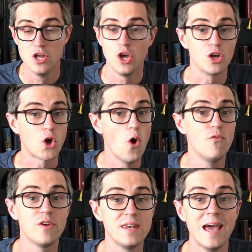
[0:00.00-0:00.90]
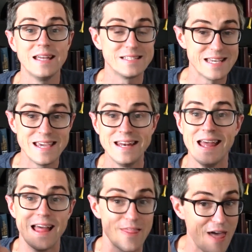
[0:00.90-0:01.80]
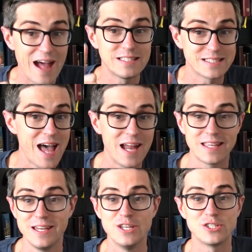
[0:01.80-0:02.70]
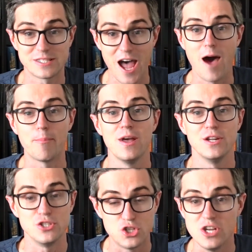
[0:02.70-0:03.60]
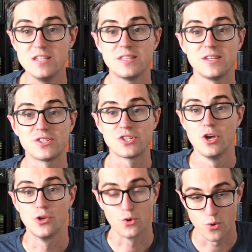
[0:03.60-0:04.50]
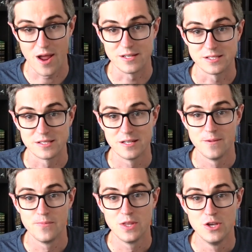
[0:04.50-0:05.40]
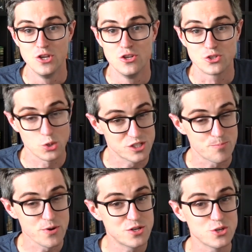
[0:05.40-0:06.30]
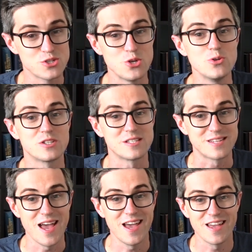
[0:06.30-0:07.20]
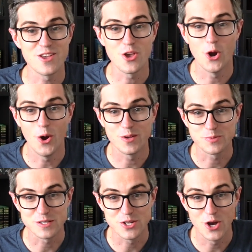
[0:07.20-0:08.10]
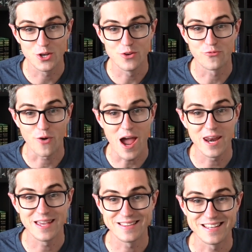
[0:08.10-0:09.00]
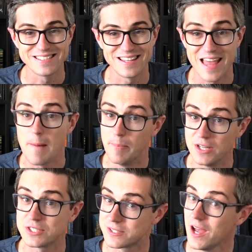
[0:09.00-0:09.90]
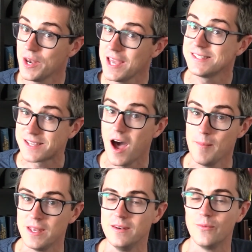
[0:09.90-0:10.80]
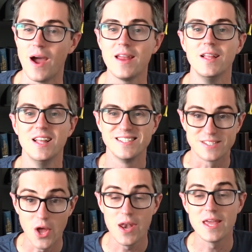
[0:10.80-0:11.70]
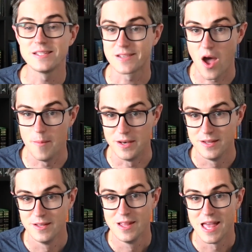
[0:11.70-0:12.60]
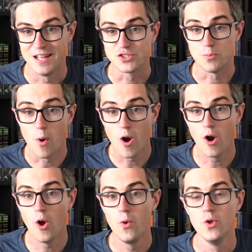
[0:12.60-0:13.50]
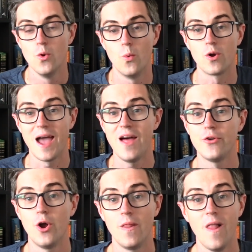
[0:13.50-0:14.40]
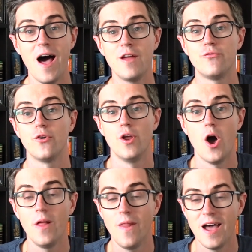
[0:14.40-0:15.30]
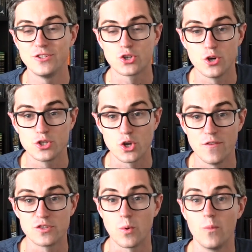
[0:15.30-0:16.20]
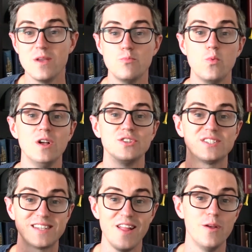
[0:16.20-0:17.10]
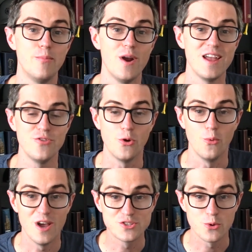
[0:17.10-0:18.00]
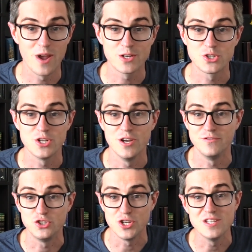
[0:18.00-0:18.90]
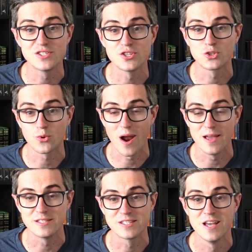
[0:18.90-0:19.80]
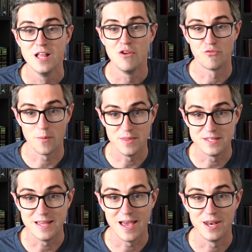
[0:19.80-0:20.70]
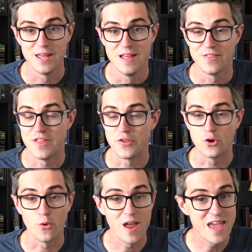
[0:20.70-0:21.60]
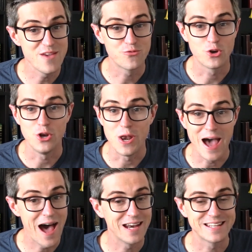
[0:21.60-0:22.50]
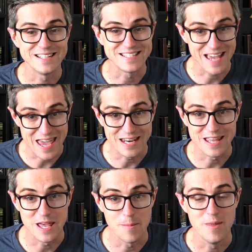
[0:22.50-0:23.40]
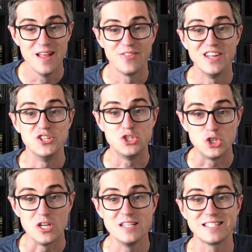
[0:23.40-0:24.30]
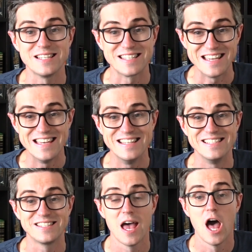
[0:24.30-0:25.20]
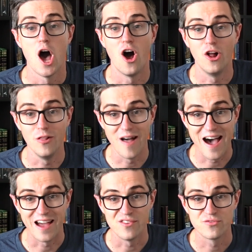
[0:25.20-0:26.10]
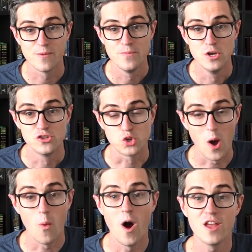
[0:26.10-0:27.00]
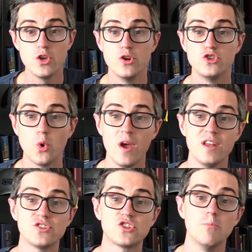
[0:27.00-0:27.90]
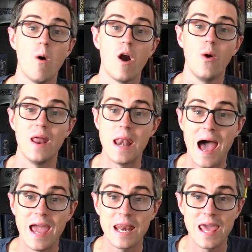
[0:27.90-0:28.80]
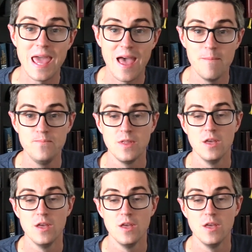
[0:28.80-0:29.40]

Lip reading: COVID-19, that's not going to stop Jesus Christ. So as the preachers used to say, you know, especially on Good Friday and things like that, but Sunday's coming, right? Sunday's coming. And tomorrow we'll gather online for an online church service where we will celebrate the resurrection of Jesus Christ from the dead, that the grave could not contain him, that Jesus is alive. So I want you to join us tomorrow at 9 a.m.